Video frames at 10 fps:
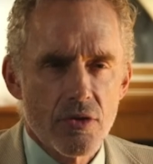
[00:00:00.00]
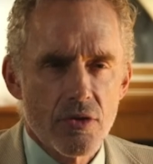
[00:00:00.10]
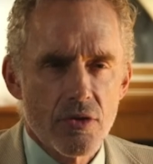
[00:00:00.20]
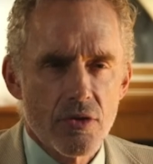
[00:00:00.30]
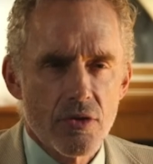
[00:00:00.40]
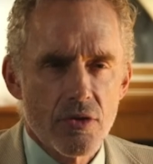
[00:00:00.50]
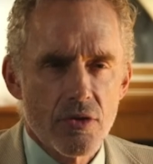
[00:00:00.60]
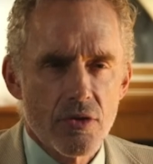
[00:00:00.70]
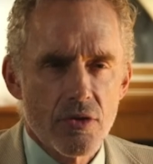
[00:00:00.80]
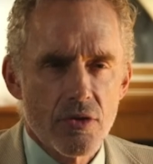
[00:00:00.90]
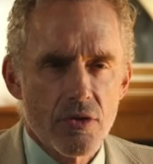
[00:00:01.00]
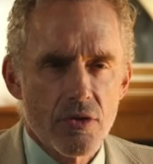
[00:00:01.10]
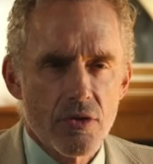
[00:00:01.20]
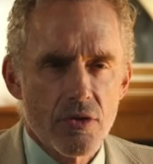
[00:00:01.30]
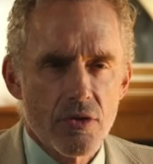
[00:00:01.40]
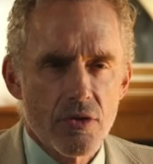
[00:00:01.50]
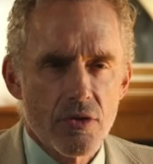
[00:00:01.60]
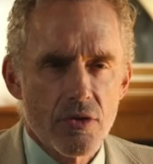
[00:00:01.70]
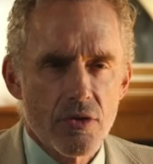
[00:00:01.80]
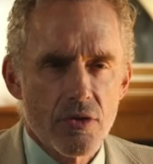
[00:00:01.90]

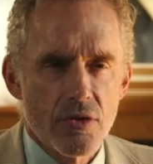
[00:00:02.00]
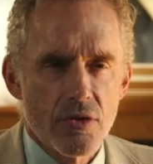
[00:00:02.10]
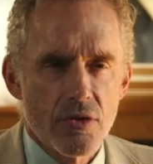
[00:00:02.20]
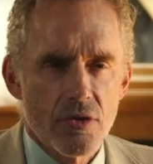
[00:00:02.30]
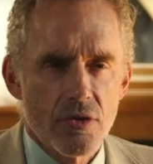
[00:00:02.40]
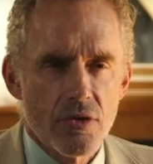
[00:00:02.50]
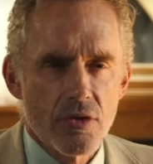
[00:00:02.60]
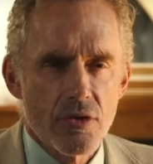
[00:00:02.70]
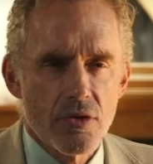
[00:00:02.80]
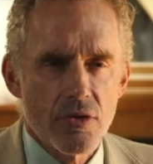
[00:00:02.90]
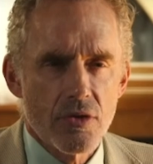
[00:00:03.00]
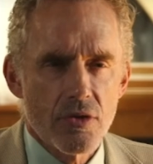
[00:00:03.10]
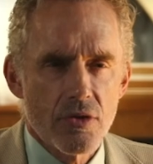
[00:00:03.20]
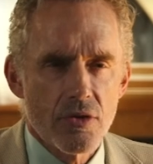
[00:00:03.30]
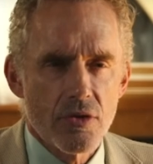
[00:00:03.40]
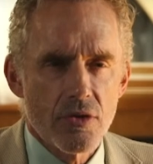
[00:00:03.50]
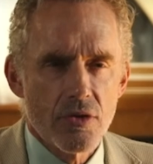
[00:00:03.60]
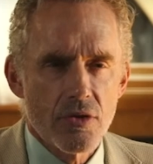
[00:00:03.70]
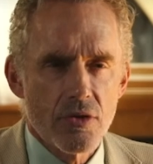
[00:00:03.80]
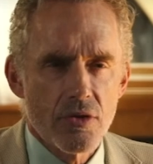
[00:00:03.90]

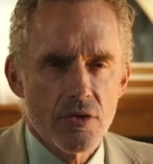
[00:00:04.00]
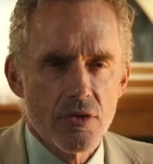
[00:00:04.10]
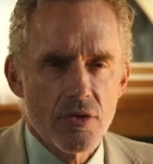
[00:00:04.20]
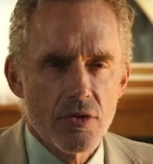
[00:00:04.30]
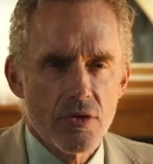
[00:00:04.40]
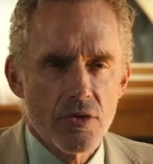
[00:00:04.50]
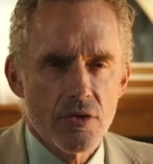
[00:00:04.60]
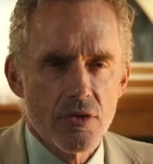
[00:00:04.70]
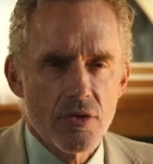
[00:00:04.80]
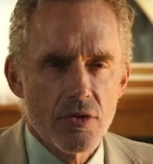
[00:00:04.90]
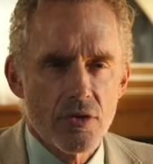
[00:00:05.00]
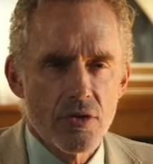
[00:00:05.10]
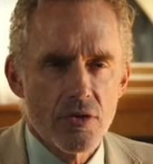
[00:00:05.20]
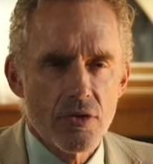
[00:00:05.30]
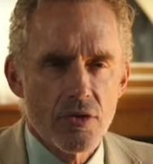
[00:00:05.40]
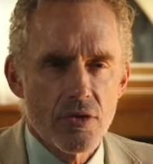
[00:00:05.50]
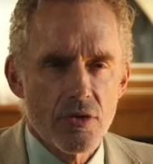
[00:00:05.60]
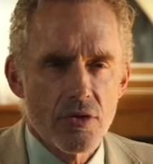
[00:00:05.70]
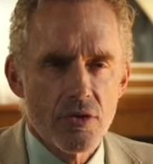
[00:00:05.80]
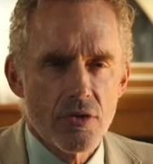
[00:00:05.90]

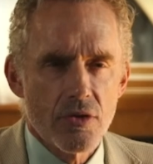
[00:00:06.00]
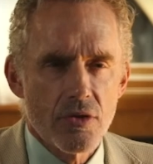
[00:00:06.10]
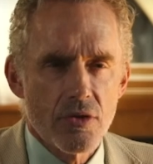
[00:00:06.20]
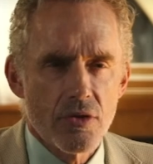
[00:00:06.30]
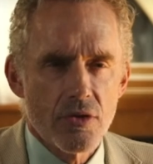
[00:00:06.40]
(silent)